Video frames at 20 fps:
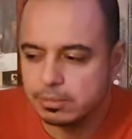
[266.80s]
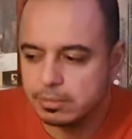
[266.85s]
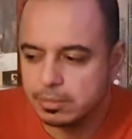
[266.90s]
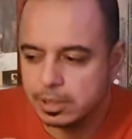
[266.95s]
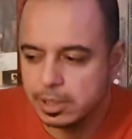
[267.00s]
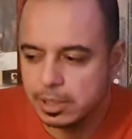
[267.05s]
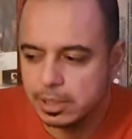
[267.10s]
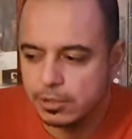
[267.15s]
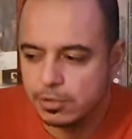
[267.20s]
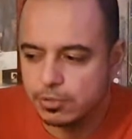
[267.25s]

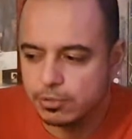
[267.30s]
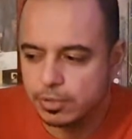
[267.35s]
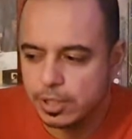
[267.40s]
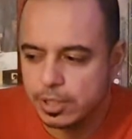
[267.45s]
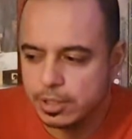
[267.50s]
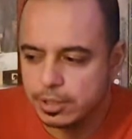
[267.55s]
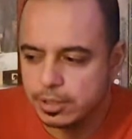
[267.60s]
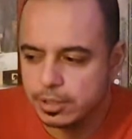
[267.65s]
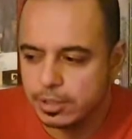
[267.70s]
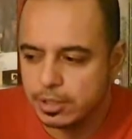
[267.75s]

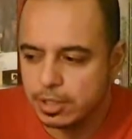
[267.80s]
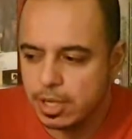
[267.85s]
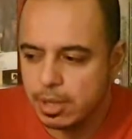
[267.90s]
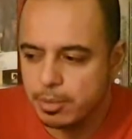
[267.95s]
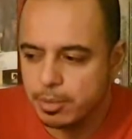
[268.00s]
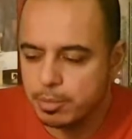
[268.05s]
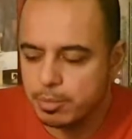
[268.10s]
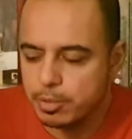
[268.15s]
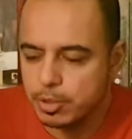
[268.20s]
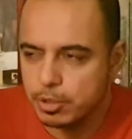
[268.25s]
illustrated the
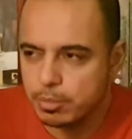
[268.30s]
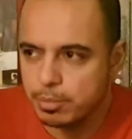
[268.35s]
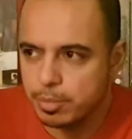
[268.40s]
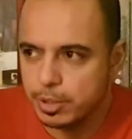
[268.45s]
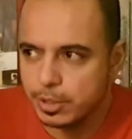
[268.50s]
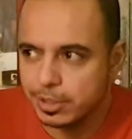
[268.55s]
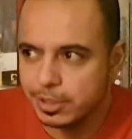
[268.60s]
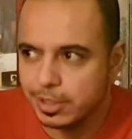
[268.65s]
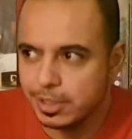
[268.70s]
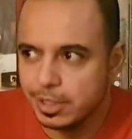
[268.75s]
comic book,
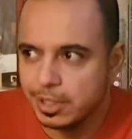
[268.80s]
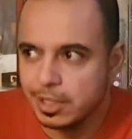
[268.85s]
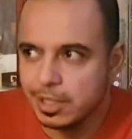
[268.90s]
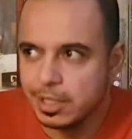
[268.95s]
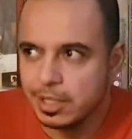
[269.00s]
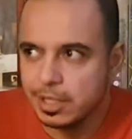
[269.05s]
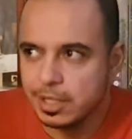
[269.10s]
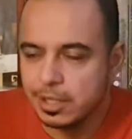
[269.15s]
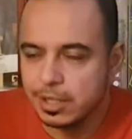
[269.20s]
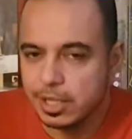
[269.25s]
but
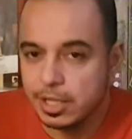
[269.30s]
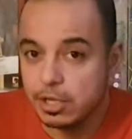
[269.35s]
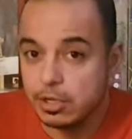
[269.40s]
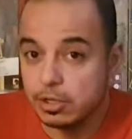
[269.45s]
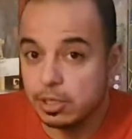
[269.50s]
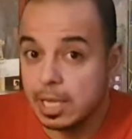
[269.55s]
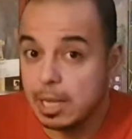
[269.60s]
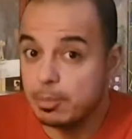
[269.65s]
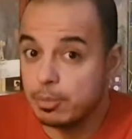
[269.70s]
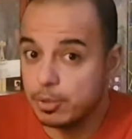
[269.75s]
they
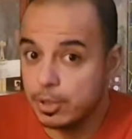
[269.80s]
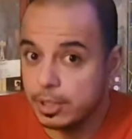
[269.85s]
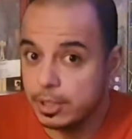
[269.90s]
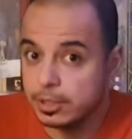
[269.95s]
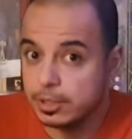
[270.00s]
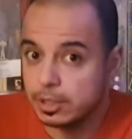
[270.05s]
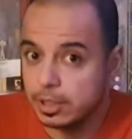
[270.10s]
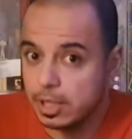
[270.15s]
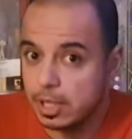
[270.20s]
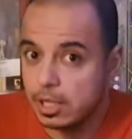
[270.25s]
collaborated
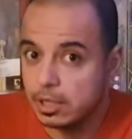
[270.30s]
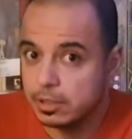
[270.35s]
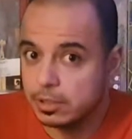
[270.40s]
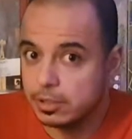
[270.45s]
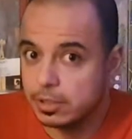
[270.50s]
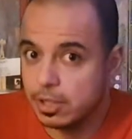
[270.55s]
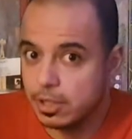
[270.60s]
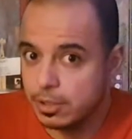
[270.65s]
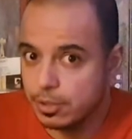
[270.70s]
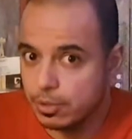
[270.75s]
a lot
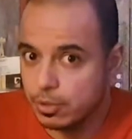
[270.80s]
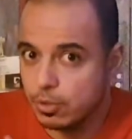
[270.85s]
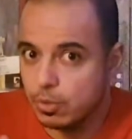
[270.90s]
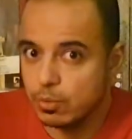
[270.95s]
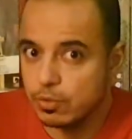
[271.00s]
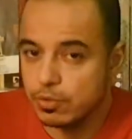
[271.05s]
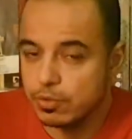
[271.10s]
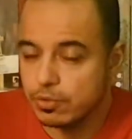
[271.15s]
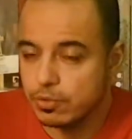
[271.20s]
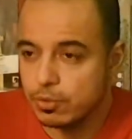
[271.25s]
on the whole
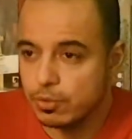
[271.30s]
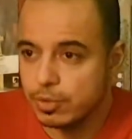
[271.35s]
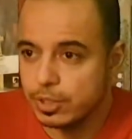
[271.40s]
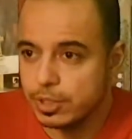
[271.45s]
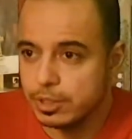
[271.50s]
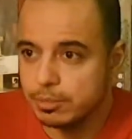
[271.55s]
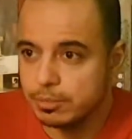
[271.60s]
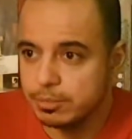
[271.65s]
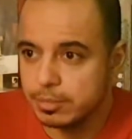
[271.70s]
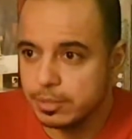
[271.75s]
story.